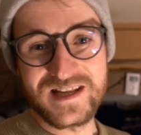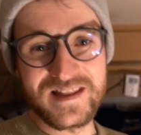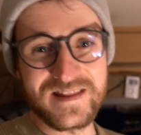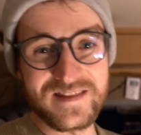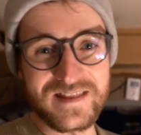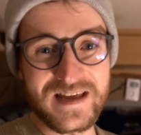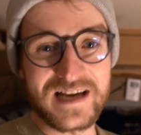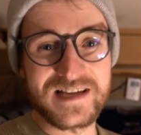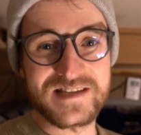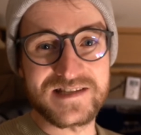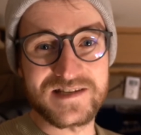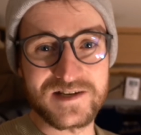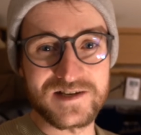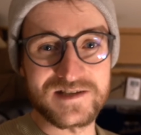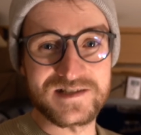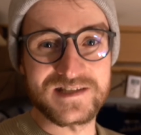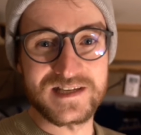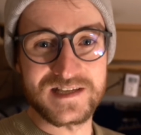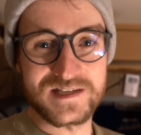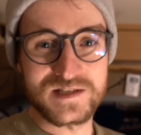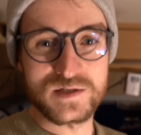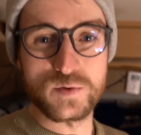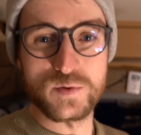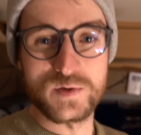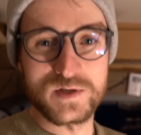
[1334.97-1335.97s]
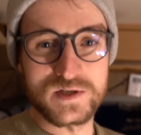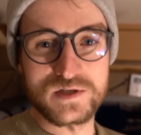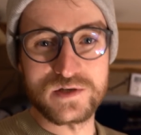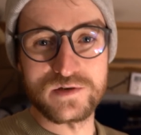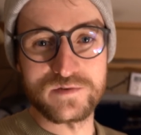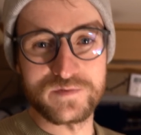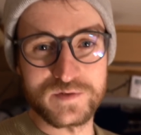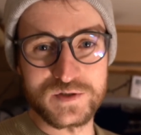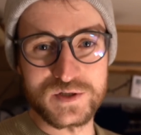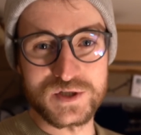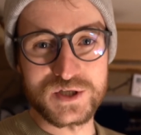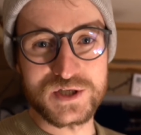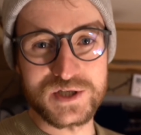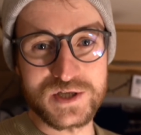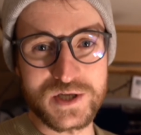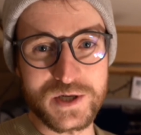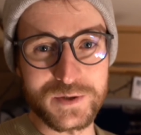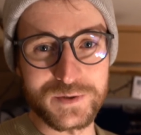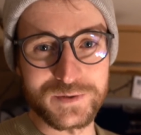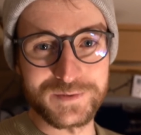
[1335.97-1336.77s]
that's our diesel heater for just now.